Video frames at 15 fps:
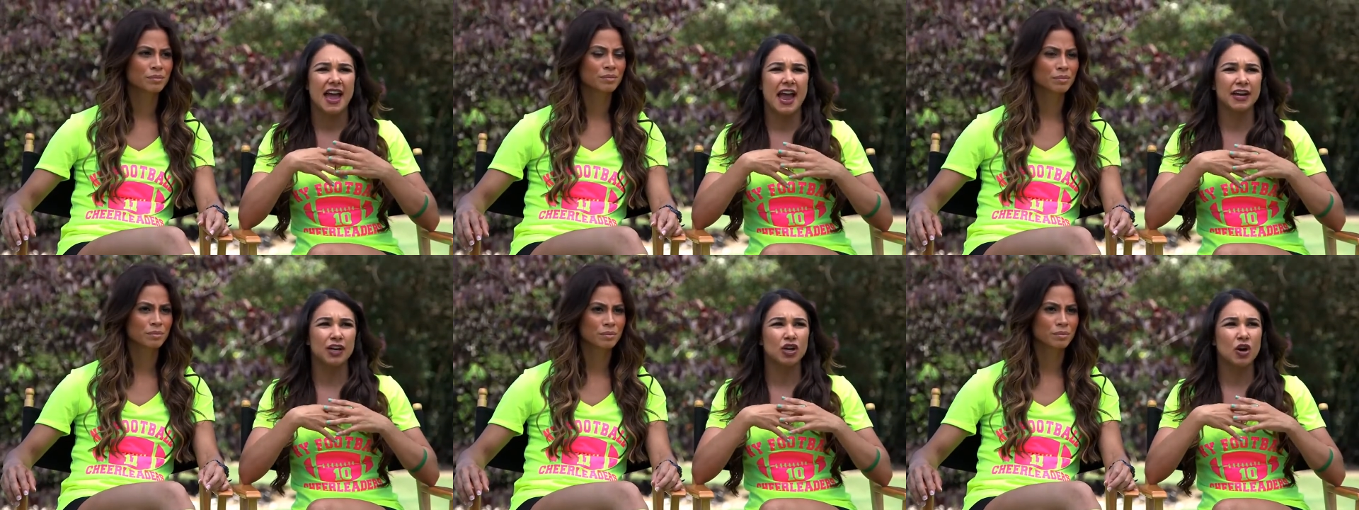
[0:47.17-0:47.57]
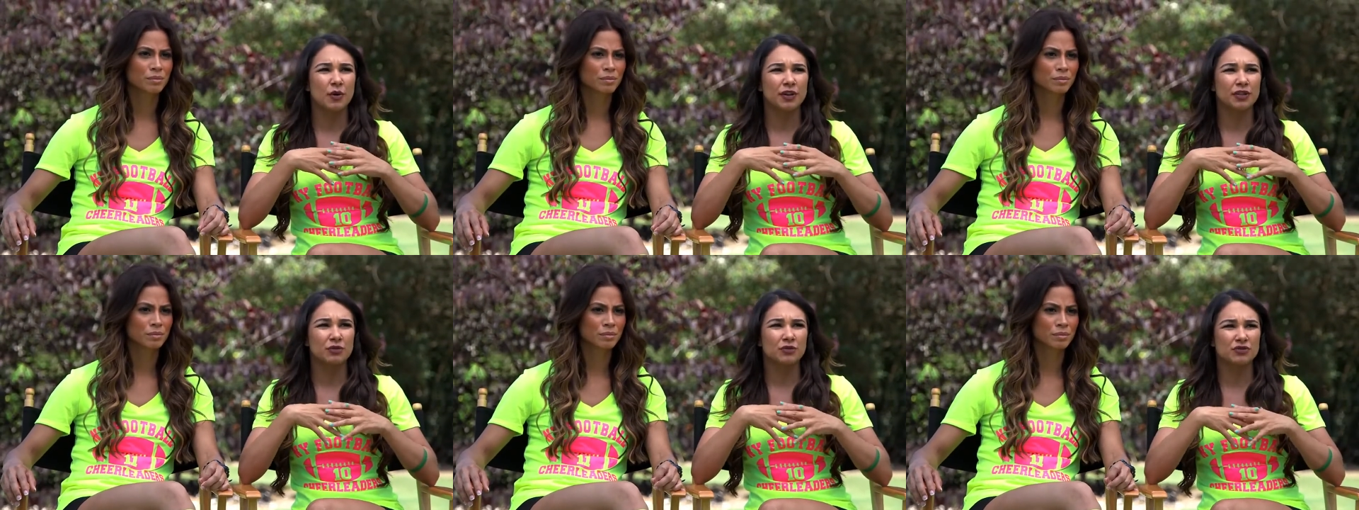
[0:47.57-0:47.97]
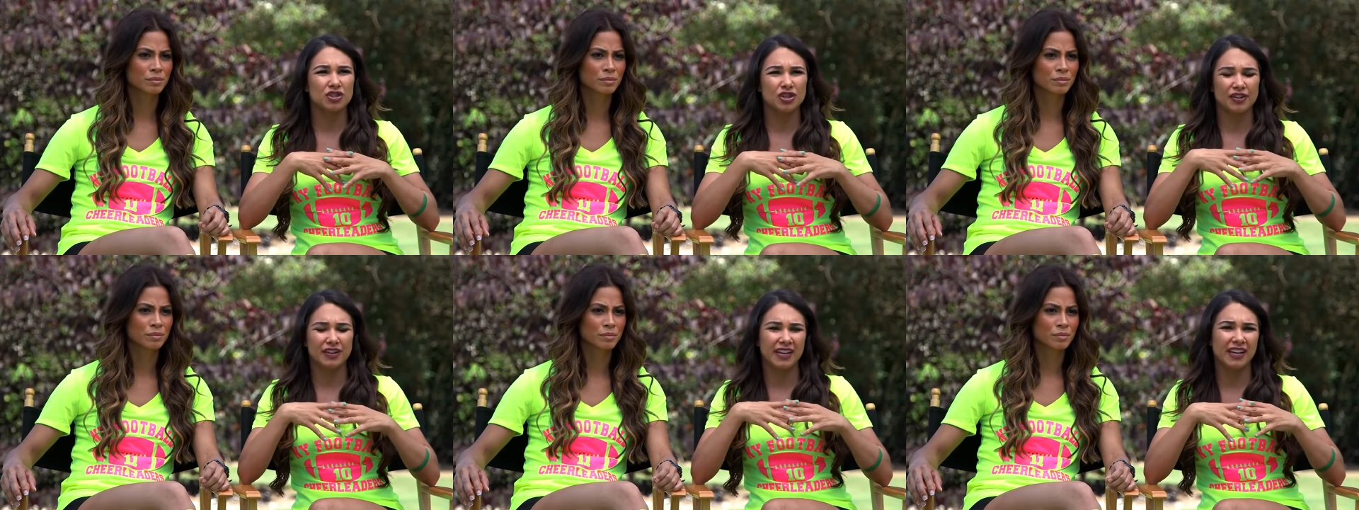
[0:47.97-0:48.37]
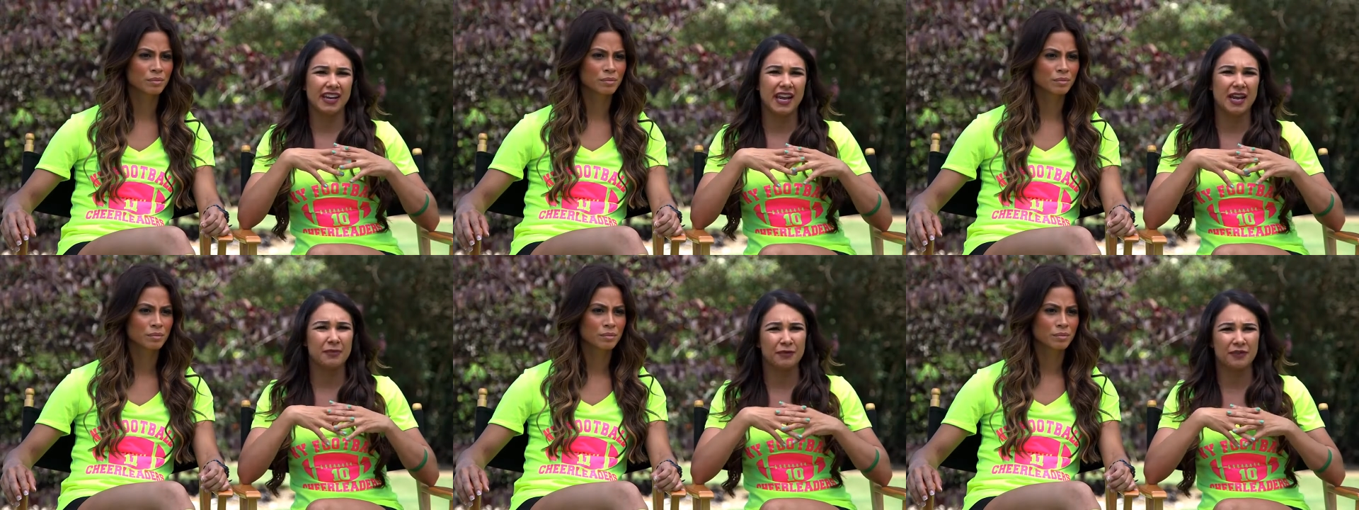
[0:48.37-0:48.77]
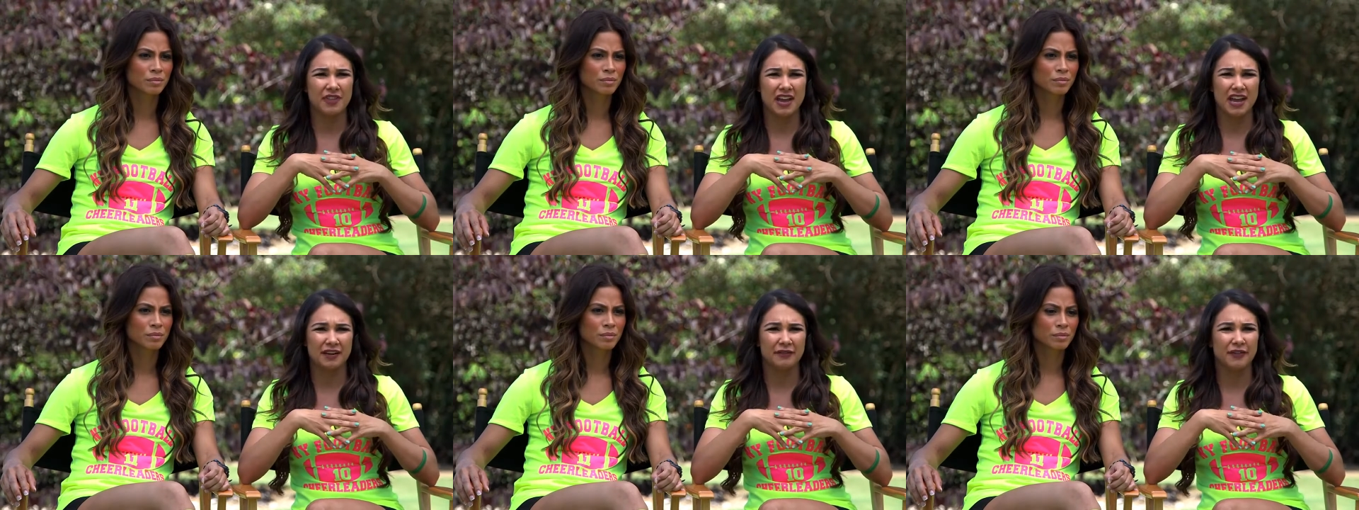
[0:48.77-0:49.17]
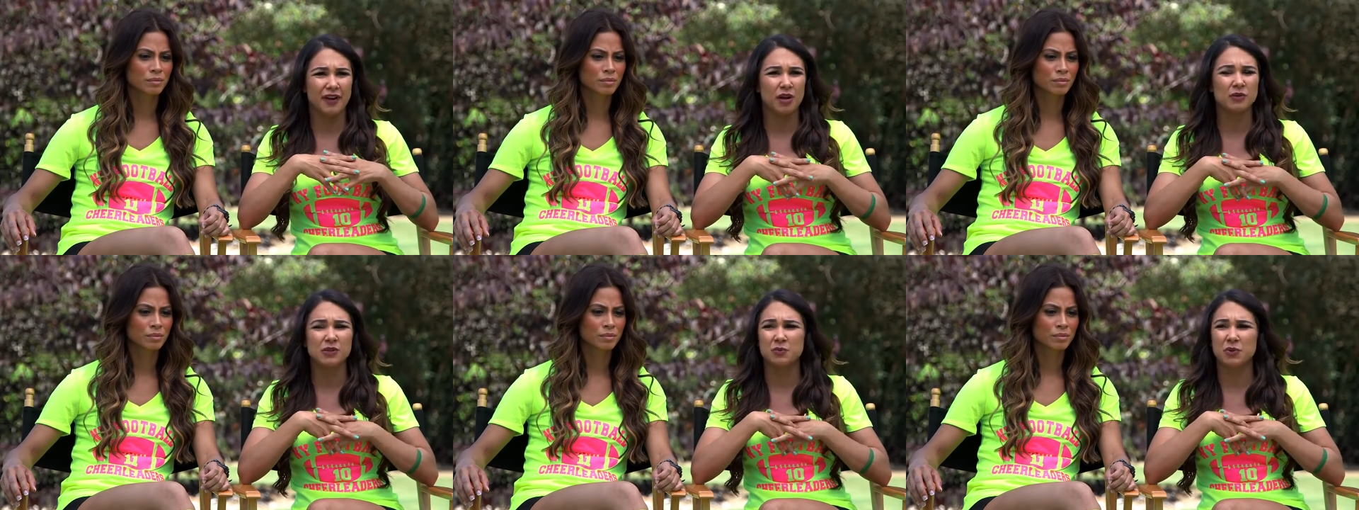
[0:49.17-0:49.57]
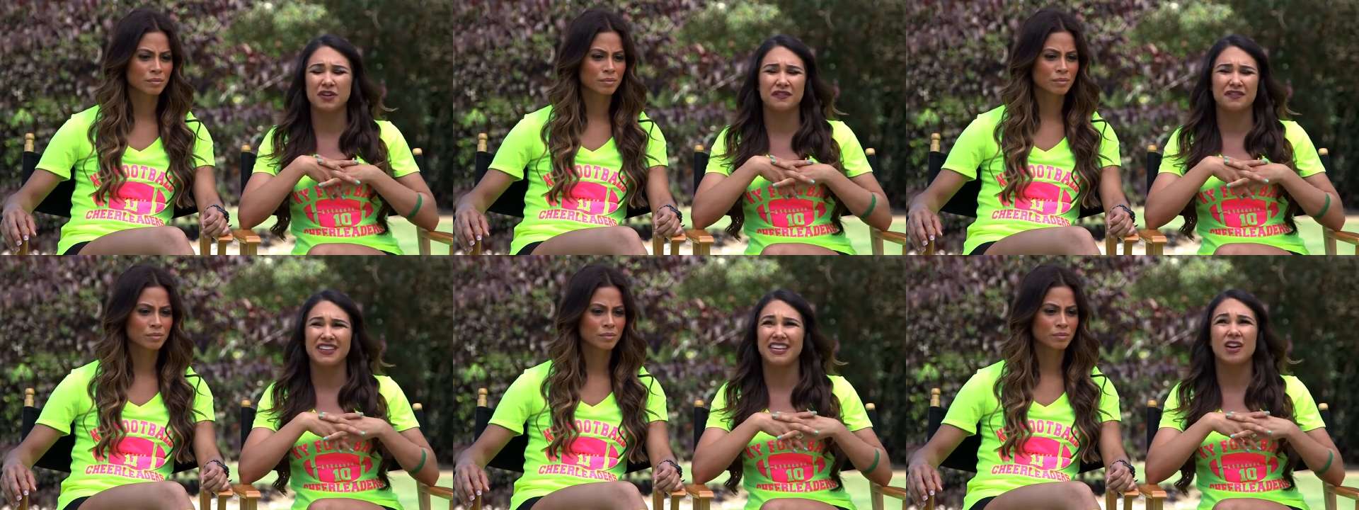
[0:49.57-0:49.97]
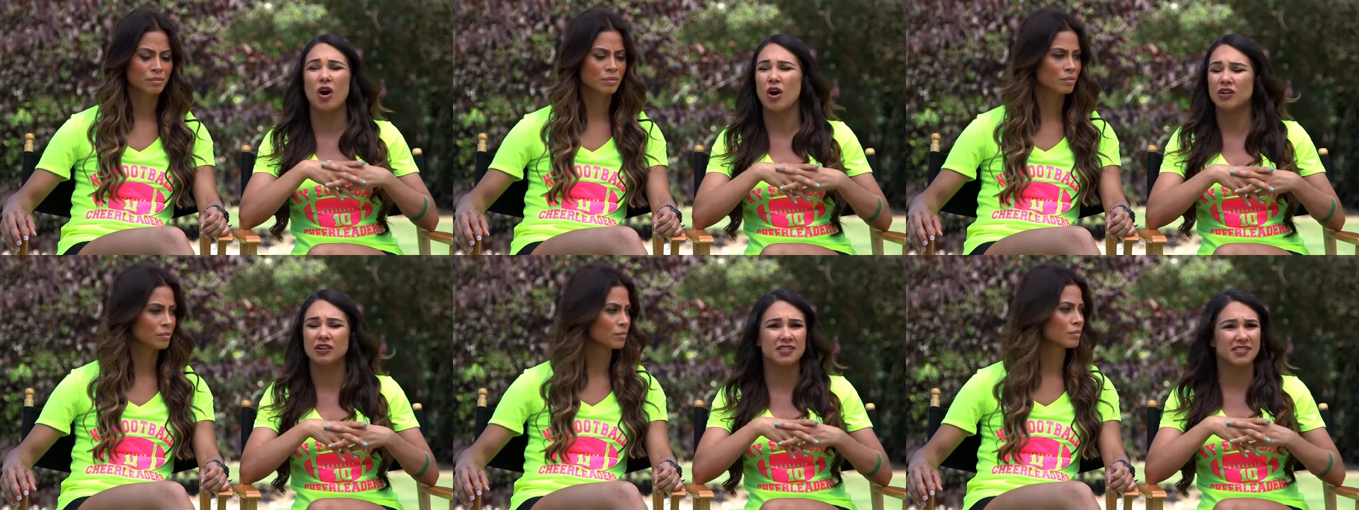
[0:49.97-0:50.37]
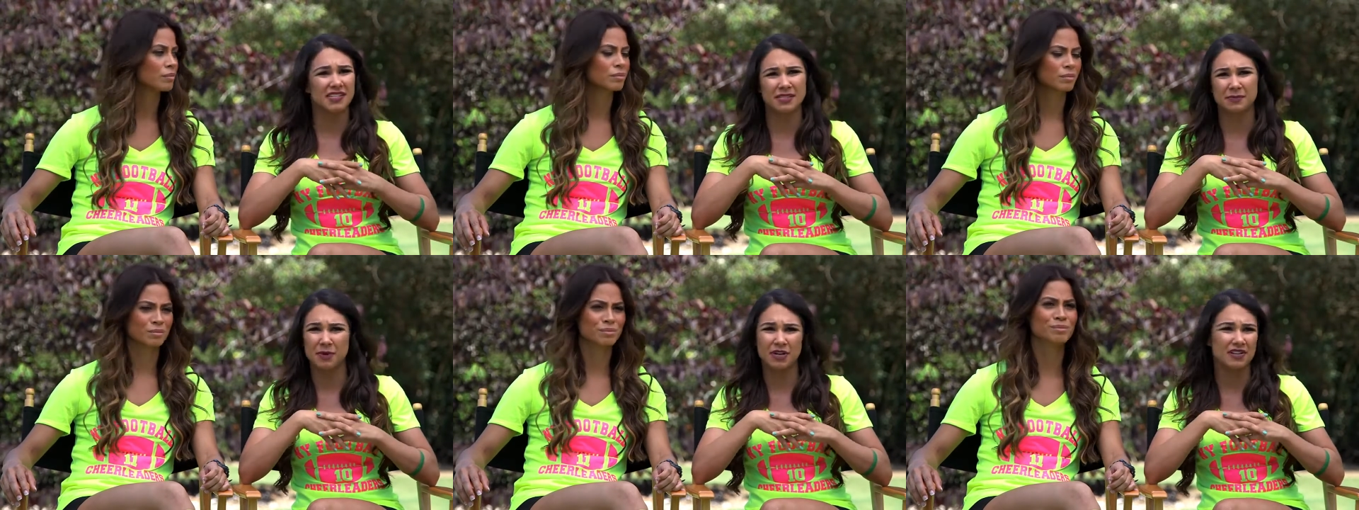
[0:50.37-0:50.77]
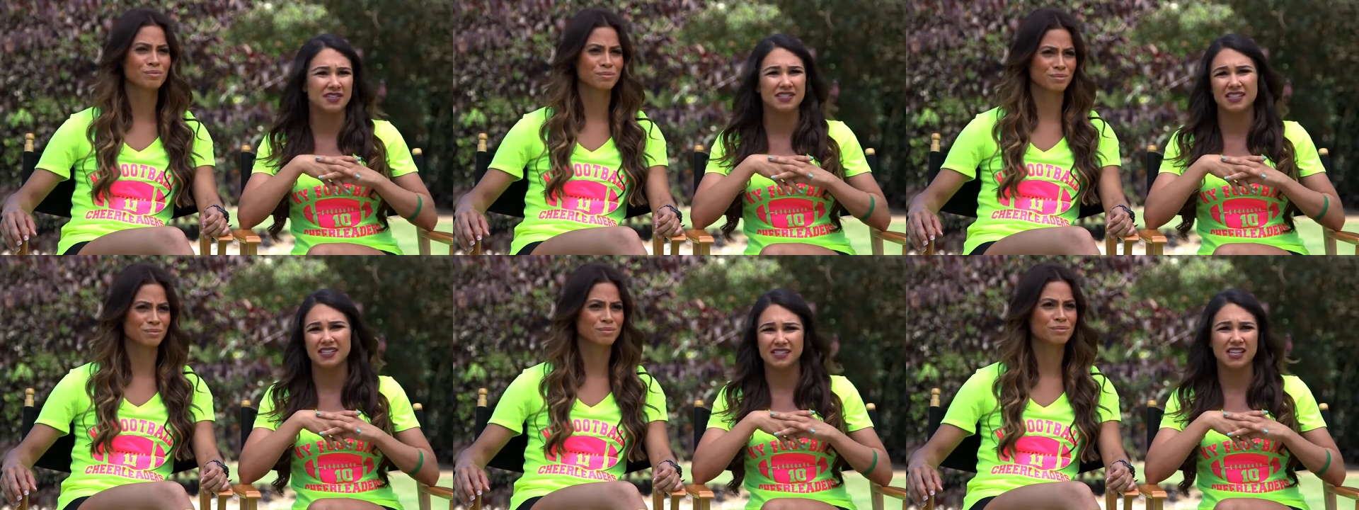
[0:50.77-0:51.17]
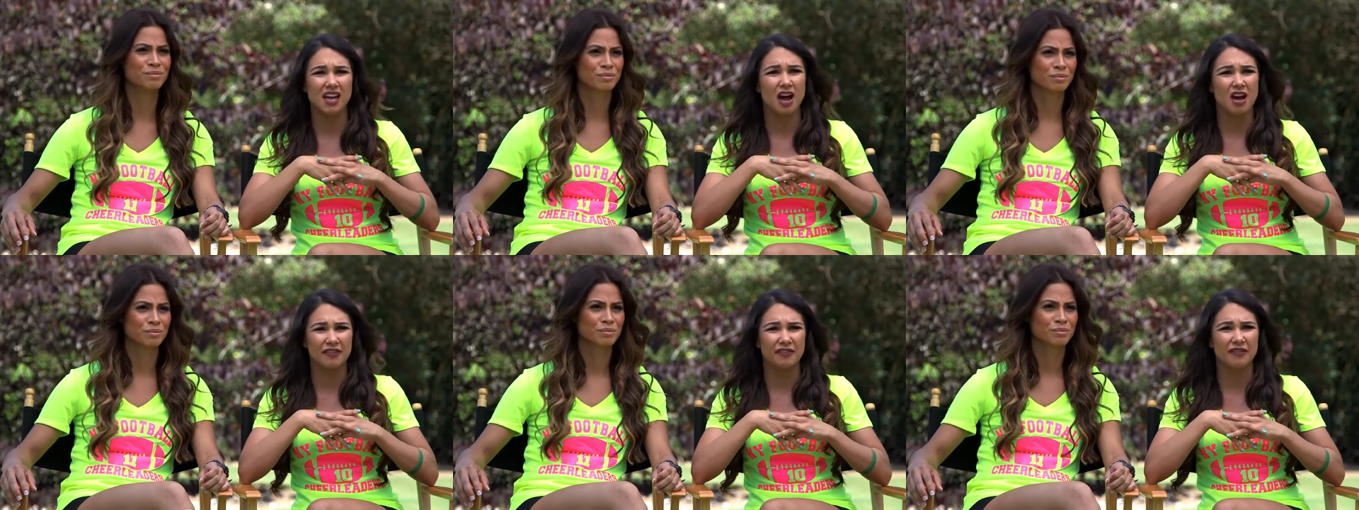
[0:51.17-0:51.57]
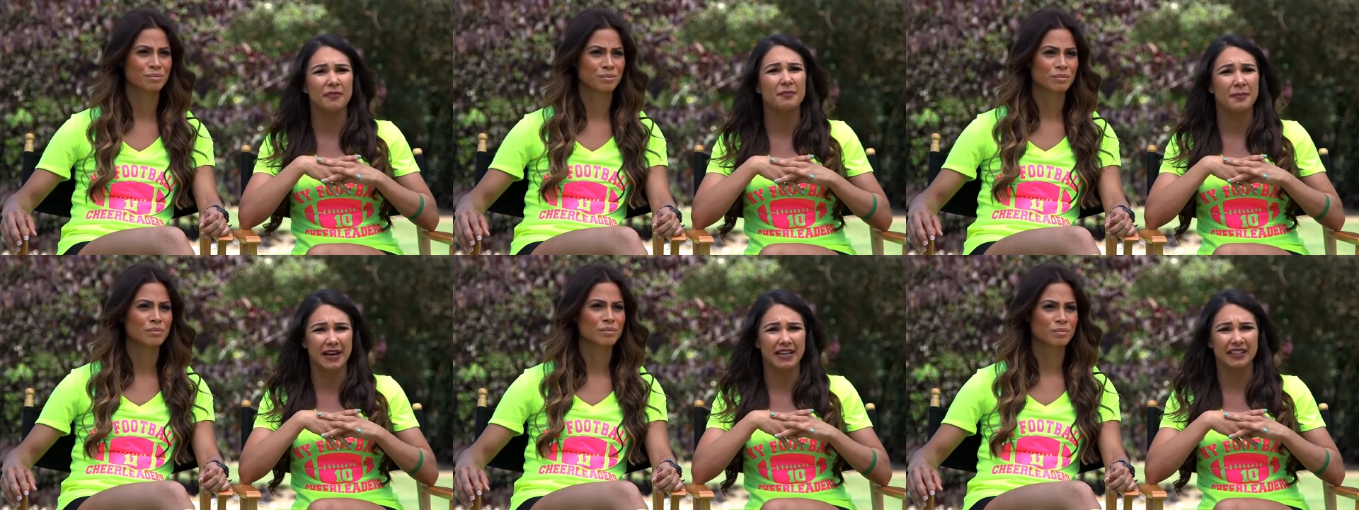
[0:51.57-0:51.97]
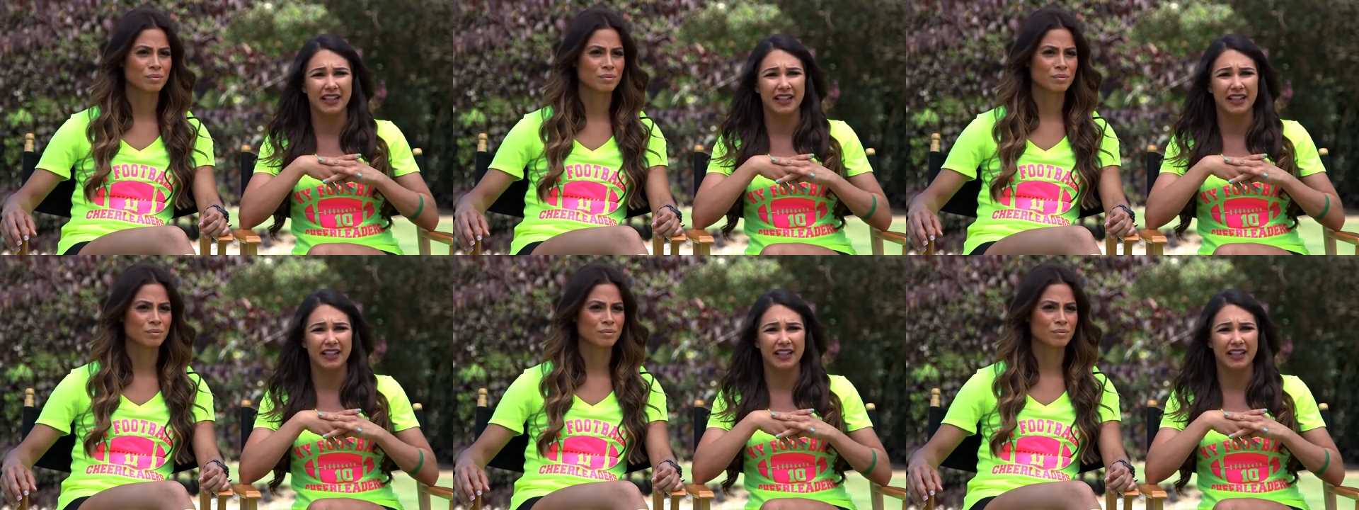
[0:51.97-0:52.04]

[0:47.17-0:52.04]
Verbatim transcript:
Speaker 1: And going through a training camp for the NFL was one of the hardest experiences mm-hmm. of my